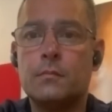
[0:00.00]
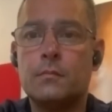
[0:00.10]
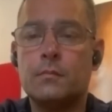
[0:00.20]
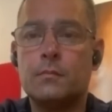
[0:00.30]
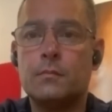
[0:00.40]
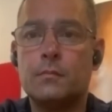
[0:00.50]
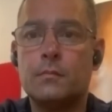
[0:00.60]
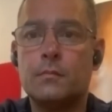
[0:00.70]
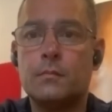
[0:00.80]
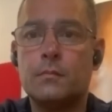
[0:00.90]

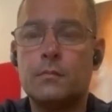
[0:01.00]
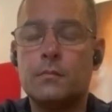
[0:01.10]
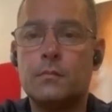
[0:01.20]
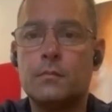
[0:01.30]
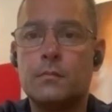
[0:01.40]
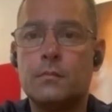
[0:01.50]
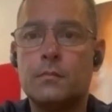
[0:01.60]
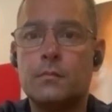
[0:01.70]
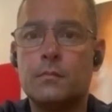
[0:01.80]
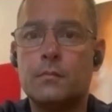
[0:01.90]

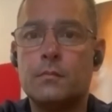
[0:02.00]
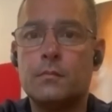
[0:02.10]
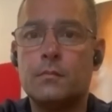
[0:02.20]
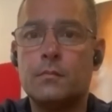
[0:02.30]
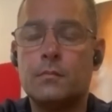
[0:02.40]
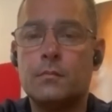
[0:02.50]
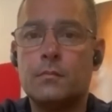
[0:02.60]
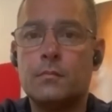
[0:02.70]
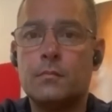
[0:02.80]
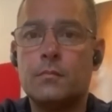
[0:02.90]

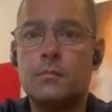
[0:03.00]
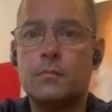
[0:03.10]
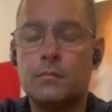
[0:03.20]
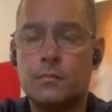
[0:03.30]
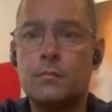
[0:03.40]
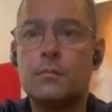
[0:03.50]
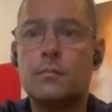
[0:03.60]
The person shown says nothing.